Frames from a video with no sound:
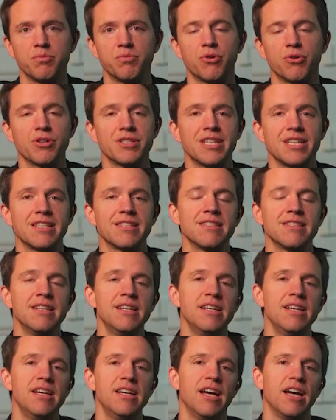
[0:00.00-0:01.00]
process,
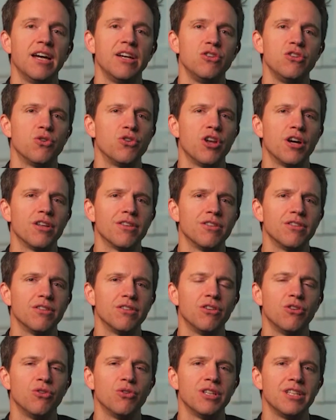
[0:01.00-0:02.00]
it's not
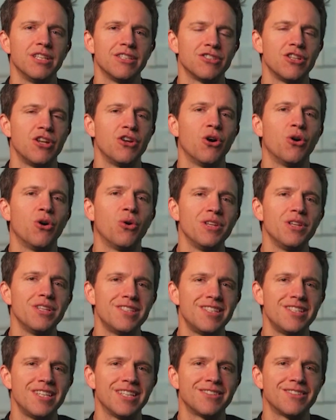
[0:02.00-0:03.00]
a
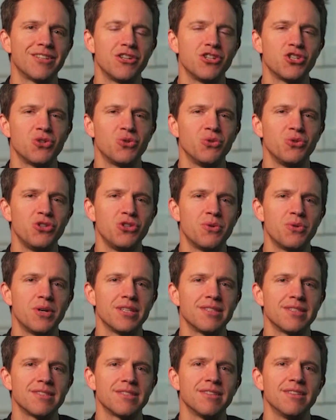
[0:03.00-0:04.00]
holistic traditional
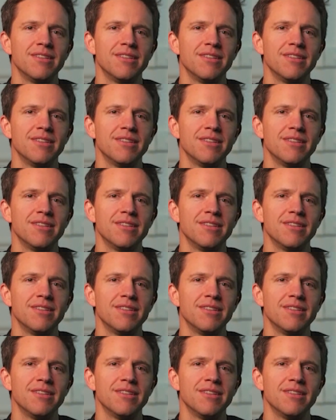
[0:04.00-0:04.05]
US